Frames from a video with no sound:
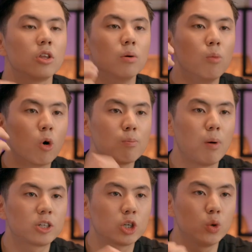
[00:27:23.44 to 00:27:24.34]
the more
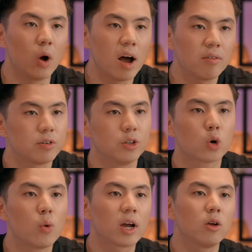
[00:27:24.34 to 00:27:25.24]
budget you have, the
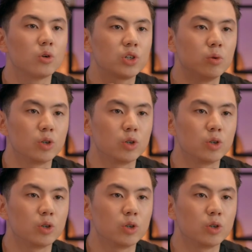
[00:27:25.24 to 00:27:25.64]
quicker you'll see